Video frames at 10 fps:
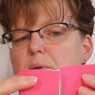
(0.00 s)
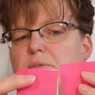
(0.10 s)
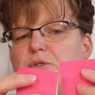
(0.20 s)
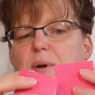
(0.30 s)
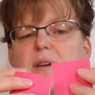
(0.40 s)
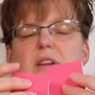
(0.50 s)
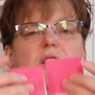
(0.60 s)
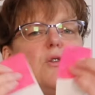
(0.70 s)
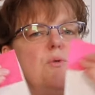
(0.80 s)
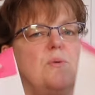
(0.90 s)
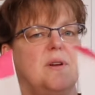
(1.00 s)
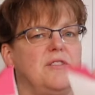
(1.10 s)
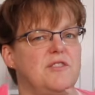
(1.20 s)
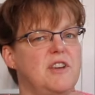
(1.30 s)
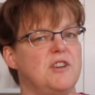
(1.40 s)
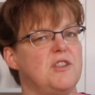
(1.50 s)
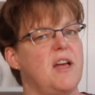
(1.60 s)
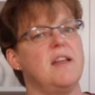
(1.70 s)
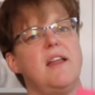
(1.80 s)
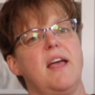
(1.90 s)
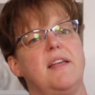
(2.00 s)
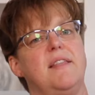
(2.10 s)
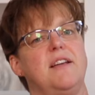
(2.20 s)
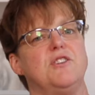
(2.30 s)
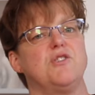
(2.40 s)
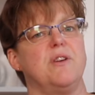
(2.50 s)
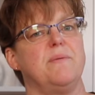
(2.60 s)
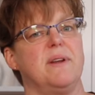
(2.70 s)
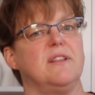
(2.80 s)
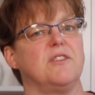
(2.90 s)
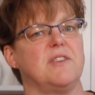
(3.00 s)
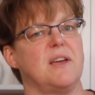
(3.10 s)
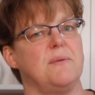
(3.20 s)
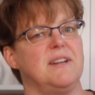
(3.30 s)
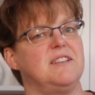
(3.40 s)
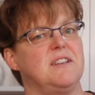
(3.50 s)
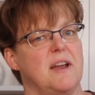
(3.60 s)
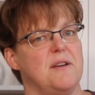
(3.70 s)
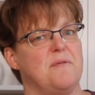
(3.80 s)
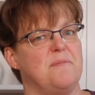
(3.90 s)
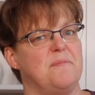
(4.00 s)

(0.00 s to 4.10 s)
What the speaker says: So I'm going to go and stitch that and then show you what it looks like when it's done.